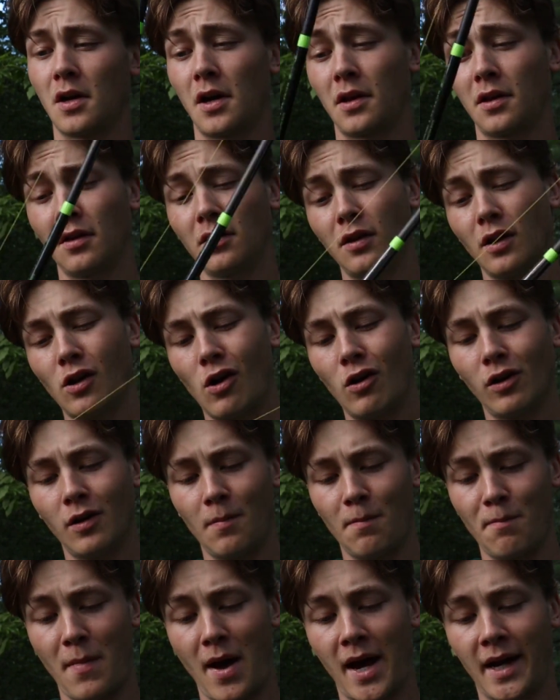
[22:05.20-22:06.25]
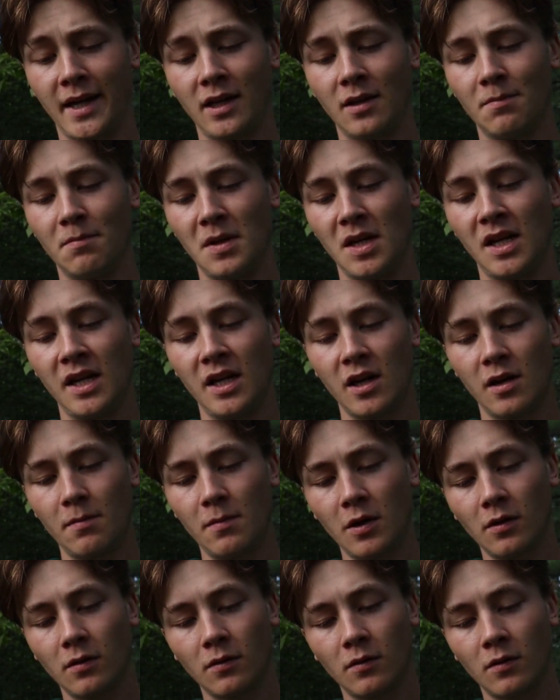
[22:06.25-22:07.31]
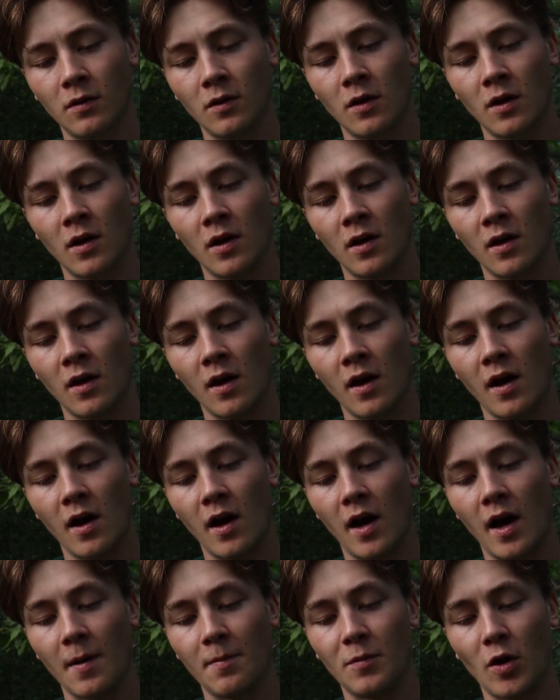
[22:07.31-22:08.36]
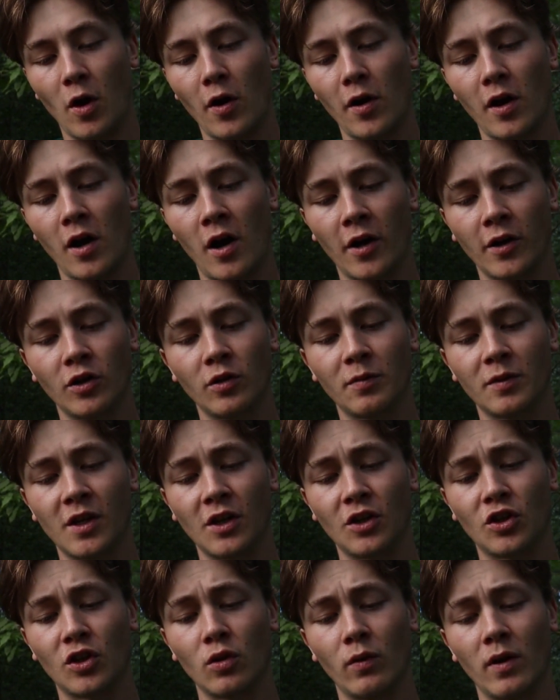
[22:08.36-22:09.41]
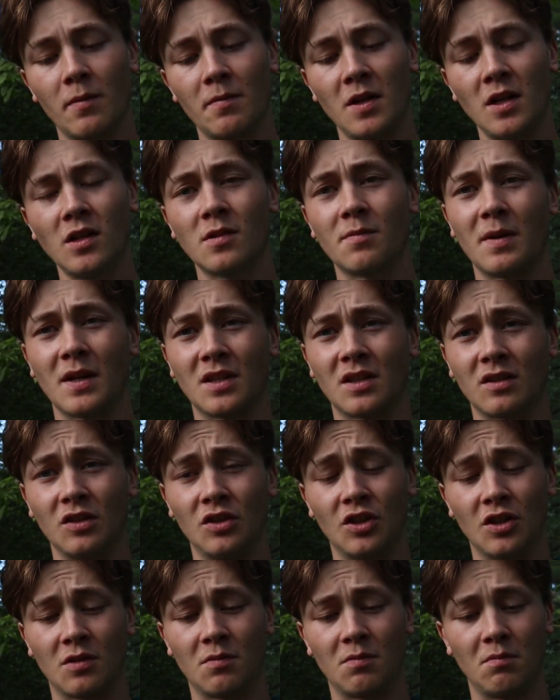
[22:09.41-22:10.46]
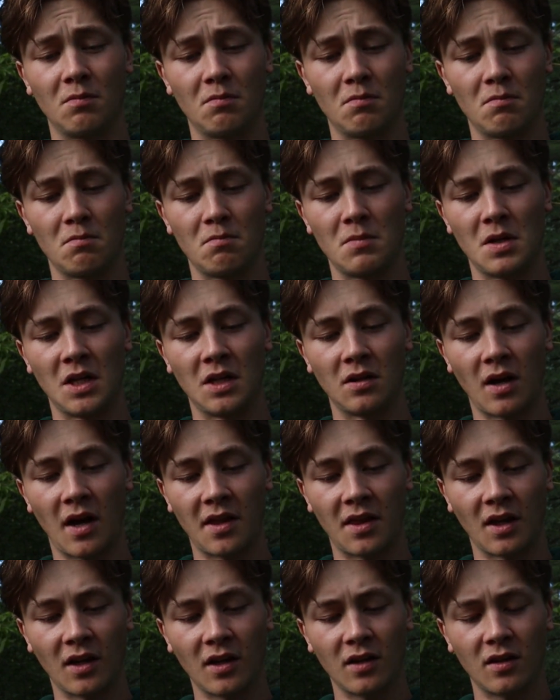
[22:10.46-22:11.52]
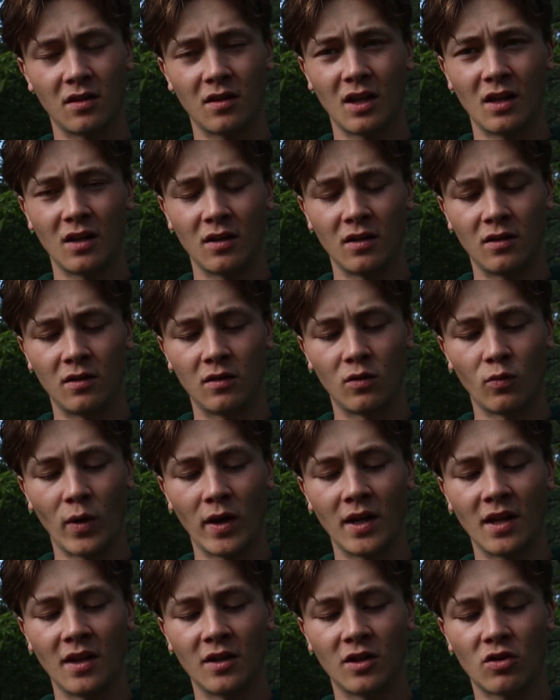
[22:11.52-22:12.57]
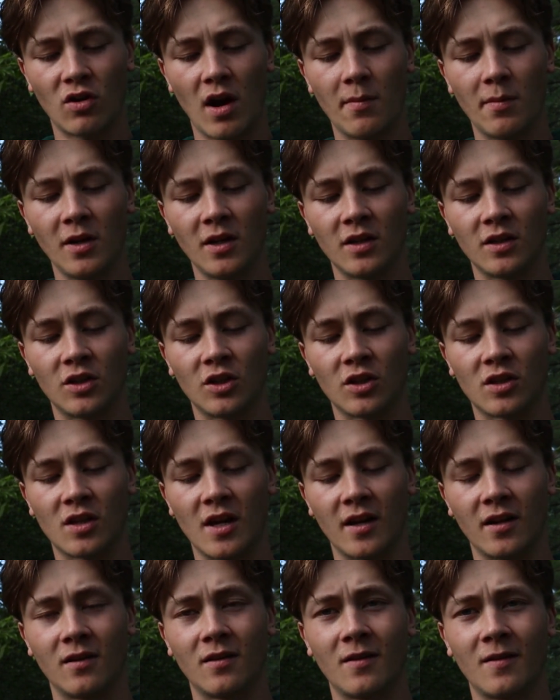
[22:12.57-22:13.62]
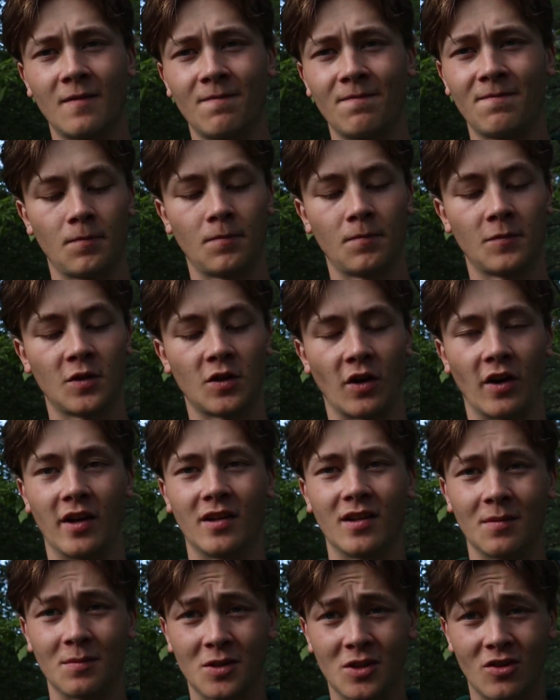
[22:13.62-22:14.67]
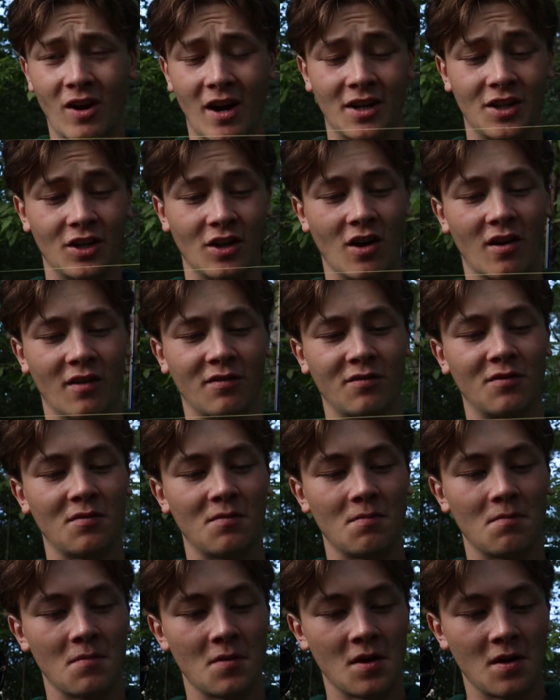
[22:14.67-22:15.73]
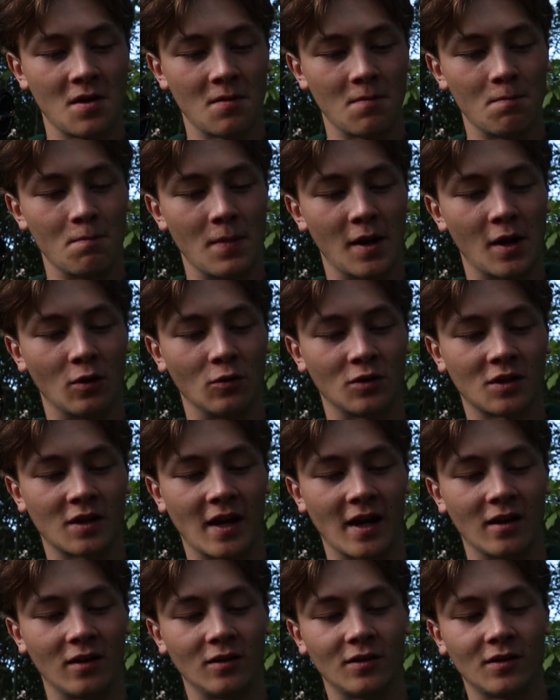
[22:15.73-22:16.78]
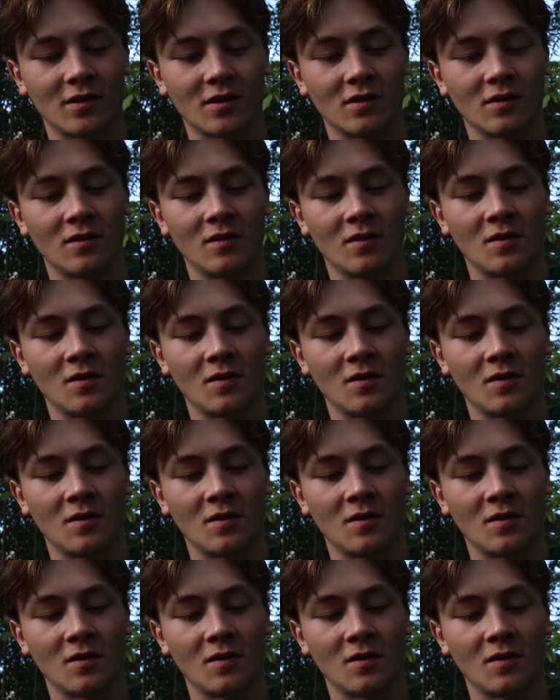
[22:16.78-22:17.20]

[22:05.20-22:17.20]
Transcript: I think they call it mag medium. I'm not 100% sure what it means. It basically just I think the way they describe it is just that, sorry, I'm scratching off minnow scales.